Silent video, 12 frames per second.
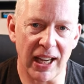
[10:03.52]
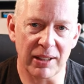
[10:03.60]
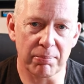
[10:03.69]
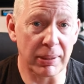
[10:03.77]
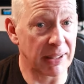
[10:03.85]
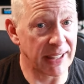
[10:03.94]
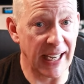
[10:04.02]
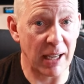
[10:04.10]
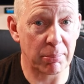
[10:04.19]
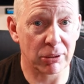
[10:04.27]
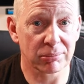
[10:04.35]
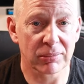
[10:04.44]
and bin the
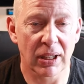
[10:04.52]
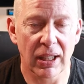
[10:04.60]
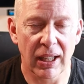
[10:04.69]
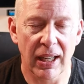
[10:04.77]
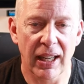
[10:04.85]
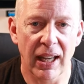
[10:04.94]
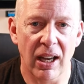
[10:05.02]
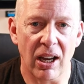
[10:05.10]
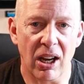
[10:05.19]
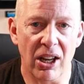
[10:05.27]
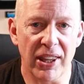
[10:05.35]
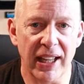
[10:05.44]
app.
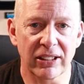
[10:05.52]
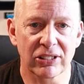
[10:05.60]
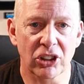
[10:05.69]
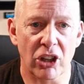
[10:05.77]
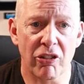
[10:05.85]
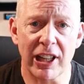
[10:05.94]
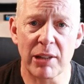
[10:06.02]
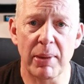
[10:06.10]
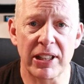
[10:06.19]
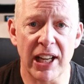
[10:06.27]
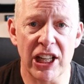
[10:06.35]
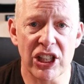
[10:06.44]
I then got a
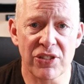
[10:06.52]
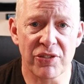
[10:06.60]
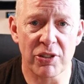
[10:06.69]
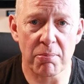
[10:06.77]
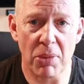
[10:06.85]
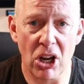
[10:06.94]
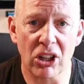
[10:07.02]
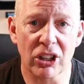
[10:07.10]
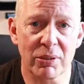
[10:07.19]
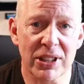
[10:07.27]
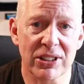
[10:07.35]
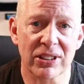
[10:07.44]
recommendation from Mark
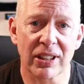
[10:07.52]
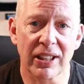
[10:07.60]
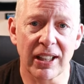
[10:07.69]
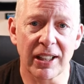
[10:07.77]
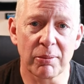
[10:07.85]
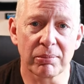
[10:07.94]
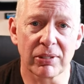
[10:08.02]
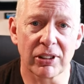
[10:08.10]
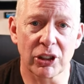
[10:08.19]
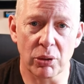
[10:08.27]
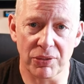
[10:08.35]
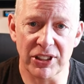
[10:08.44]
Lewis. Um,
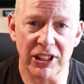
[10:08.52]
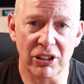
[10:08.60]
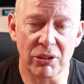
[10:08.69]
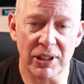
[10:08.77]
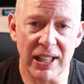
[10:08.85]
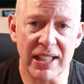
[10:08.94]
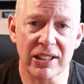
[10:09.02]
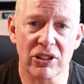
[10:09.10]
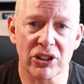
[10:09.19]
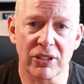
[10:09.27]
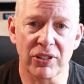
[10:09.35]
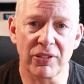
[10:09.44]
you obviously know who he is
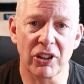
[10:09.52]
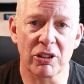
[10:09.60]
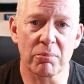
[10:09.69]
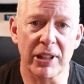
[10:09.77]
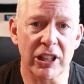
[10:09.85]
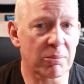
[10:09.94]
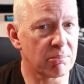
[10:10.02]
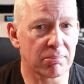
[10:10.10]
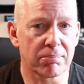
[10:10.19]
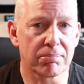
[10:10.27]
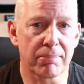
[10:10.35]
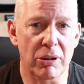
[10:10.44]
because if you're following me, you're
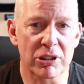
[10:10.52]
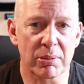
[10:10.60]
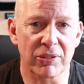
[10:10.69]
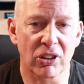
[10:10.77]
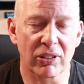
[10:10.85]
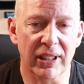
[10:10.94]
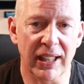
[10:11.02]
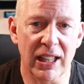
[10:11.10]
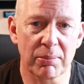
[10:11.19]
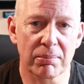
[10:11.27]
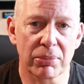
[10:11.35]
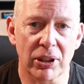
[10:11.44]
bound to be following
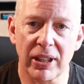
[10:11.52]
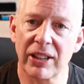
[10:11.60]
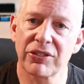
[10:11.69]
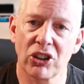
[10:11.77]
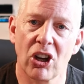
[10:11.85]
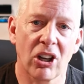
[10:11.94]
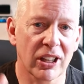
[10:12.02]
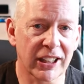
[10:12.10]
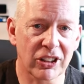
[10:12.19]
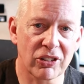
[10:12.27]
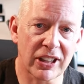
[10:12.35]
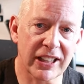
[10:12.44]
him. But if not, I'll
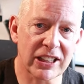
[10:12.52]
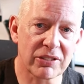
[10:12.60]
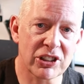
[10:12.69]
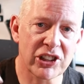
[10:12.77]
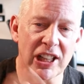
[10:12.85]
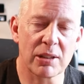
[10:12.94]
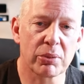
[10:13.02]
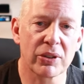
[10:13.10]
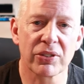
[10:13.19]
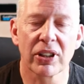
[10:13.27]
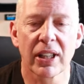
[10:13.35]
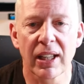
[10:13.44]
include a link to his channel
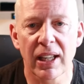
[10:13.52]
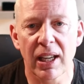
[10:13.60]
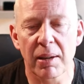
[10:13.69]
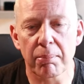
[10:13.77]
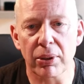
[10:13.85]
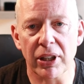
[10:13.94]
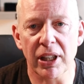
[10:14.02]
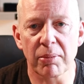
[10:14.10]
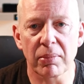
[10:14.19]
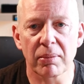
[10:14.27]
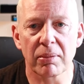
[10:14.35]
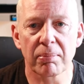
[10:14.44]
above. But
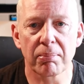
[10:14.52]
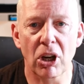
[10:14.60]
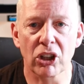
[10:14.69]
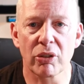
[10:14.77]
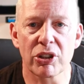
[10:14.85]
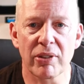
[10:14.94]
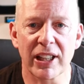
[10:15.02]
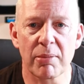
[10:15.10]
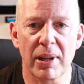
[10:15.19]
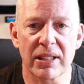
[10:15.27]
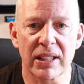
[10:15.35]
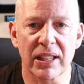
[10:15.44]
um, Mark Lewis
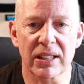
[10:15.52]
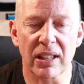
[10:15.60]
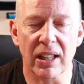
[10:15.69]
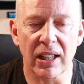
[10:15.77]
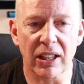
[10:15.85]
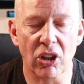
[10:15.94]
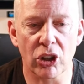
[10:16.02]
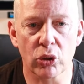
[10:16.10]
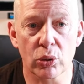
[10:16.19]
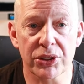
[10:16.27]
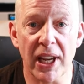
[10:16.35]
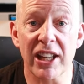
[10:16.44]
recommended a guy
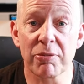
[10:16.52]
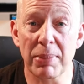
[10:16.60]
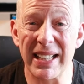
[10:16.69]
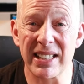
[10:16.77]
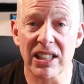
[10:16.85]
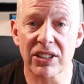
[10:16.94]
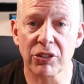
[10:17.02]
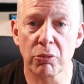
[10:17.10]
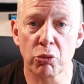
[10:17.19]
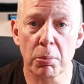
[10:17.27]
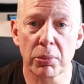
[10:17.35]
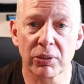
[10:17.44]
called Dave Peters
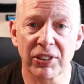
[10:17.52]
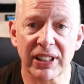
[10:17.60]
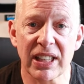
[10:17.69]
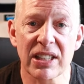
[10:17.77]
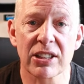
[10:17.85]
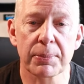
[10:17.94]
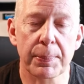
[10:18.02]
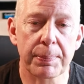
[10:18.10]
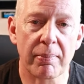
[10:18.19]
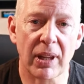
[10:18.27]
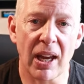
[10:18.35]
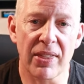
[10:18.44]
from Rumble Fitness
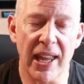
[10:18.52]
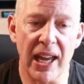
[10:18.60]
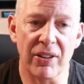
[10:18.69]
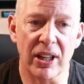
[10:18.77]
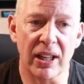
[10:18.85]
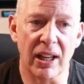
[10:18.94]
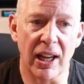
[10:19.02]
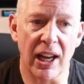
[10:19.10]
and they're a,